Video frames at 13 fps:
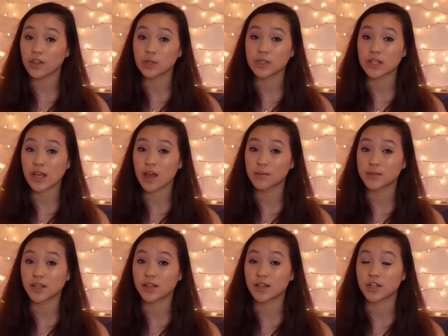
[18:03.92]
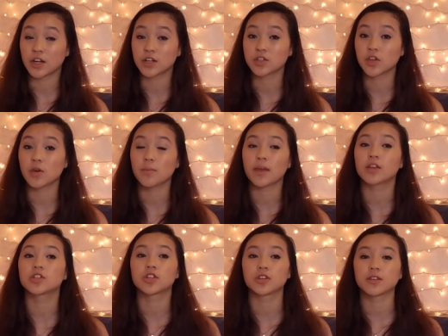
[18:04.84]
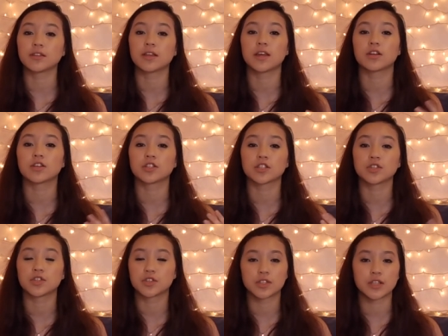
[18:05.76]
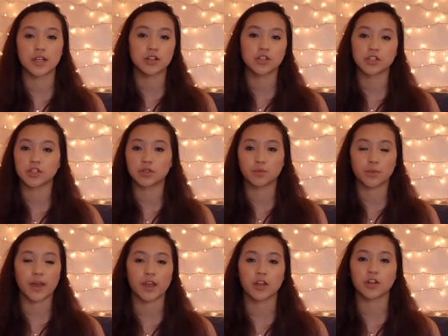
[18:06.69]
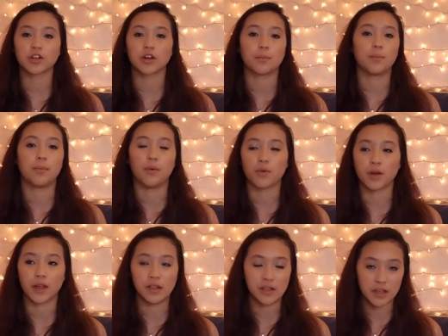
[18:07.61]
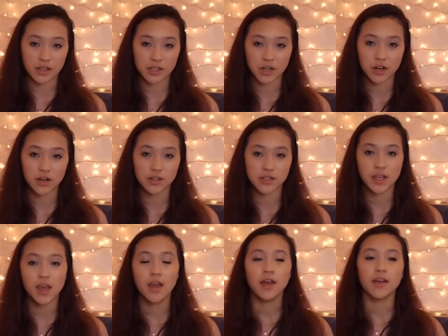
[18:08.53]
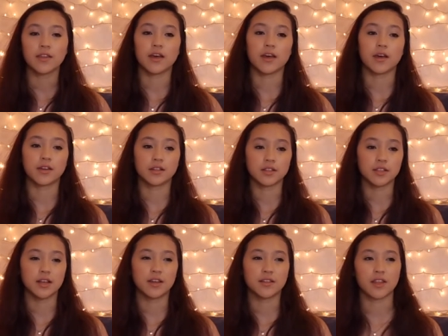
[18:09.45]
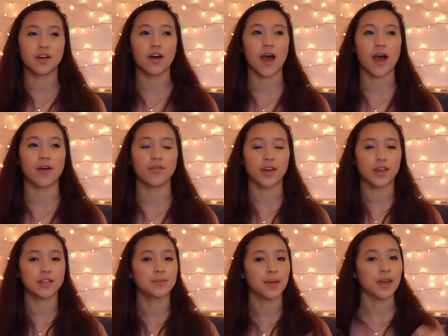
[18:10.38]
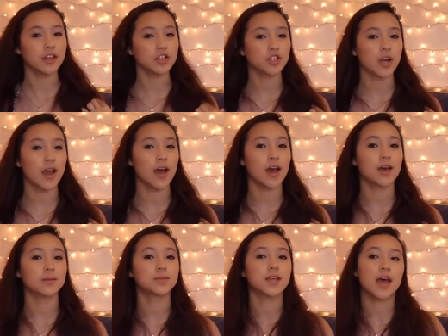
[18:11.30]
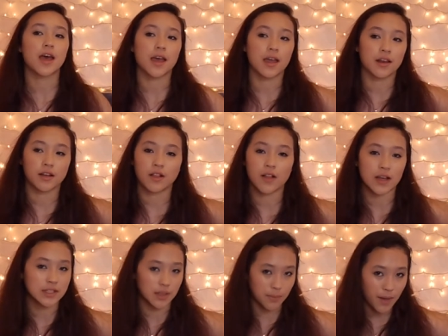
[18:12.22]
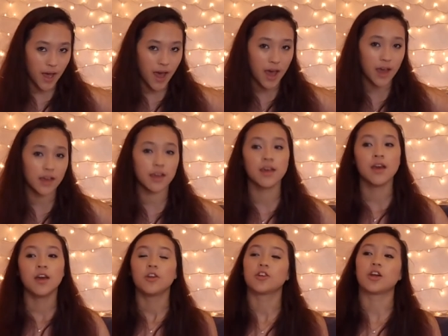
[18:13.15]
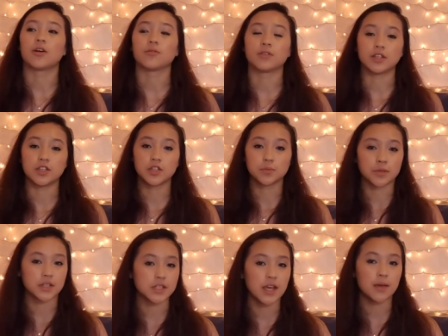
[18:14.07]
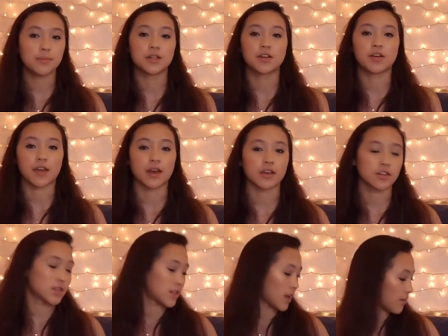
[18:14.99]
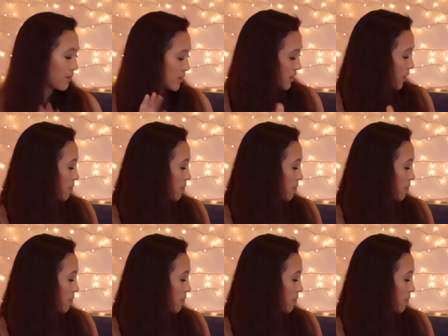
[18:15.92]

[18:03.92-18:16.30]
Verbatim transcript: those types of leotards though, make sure that they are just your standard, regular, boring leotards. Uh, they'll have like spaghetti straps and a classic back not really super dipped and all that good stuff. So